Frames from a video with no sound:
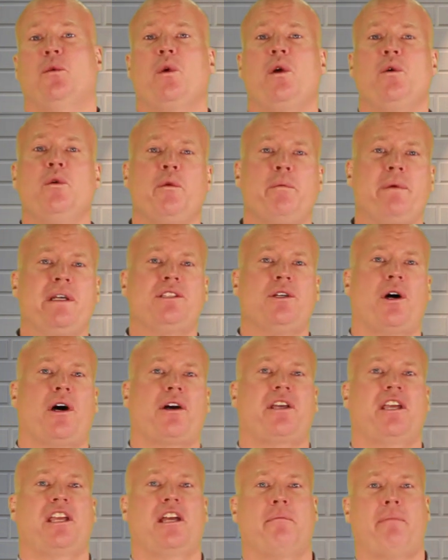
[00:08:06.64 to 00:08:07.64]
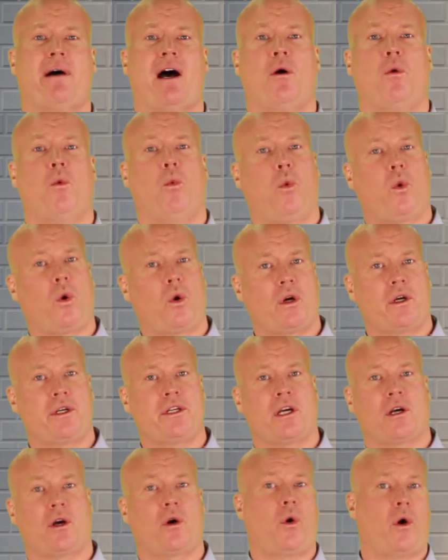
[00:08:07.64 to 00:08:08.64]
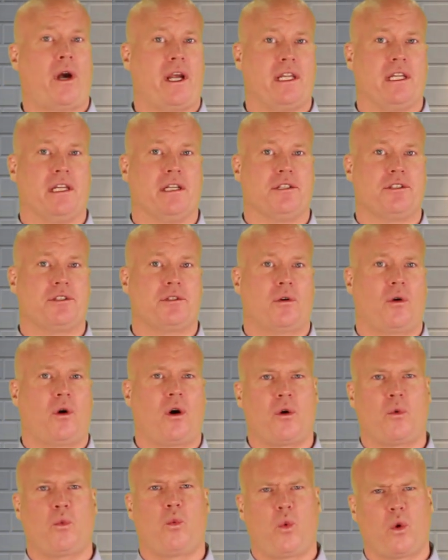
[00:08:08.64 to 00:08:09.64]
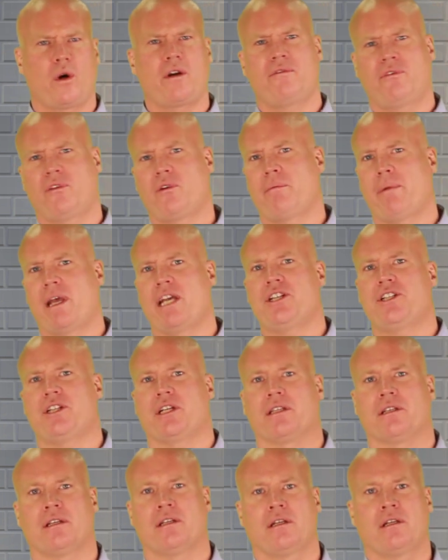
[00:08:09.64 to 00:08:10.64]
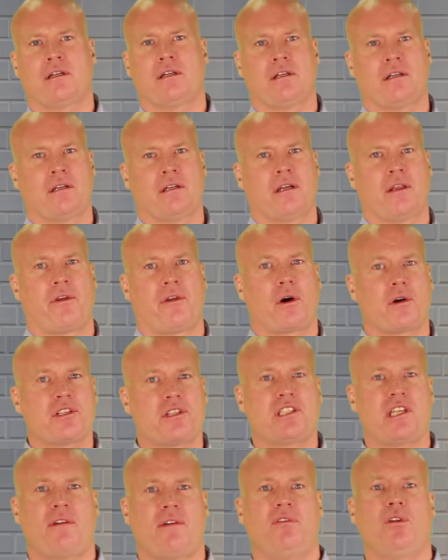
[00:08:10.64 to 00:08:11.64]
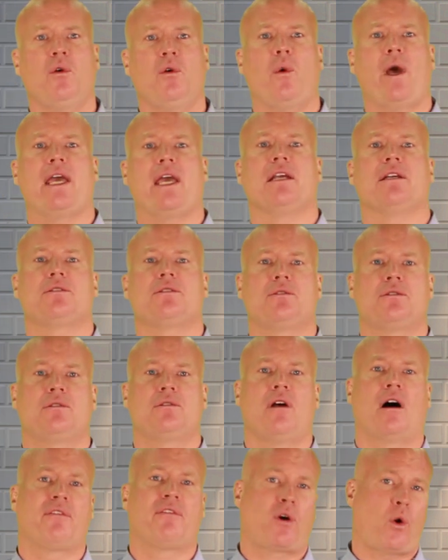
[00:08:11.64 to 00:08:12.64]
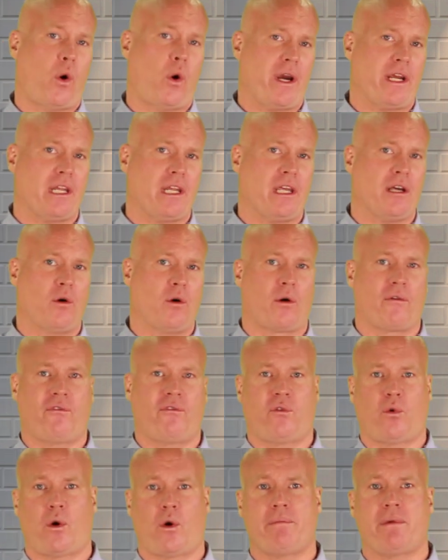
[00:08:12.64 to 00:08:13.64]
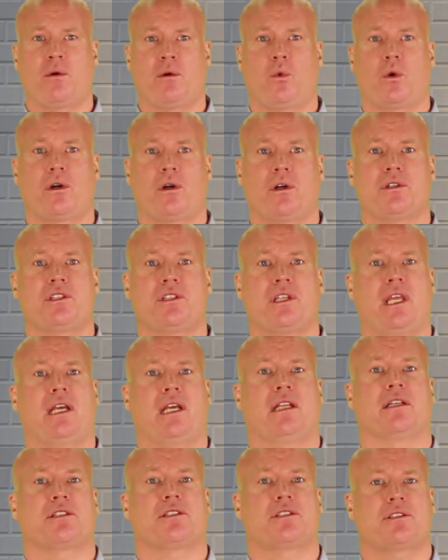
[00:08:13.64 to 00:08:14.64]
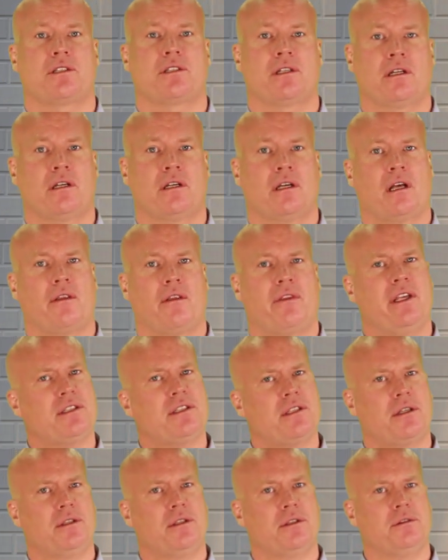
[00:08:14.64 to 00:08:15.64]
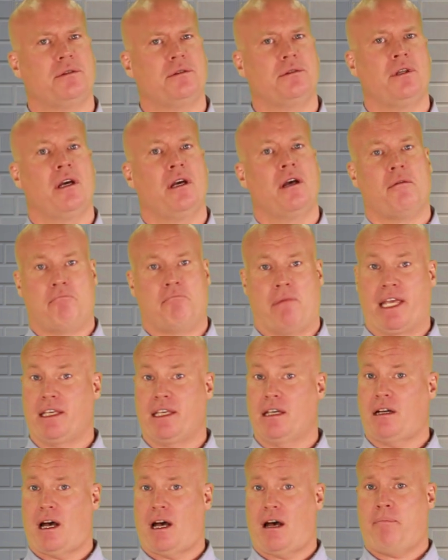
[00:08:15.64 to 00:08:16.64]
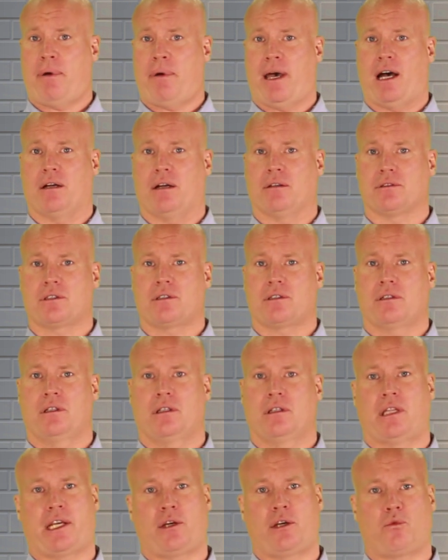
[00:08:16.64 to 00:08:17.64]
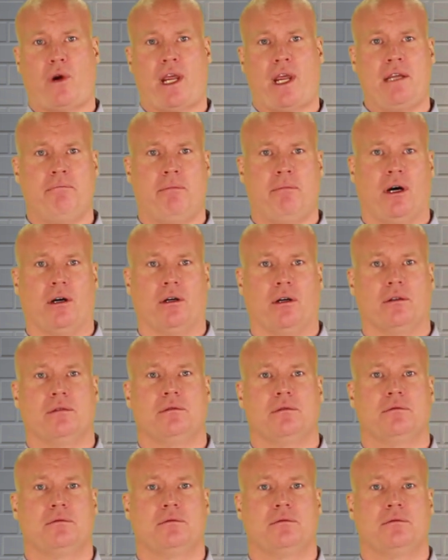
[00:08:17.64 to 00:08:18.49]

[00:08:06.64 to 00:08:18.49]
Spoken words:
we will be talking about word coinage or word formation. There are several ways of coining or forming words in English. These include making compounds like rainbow,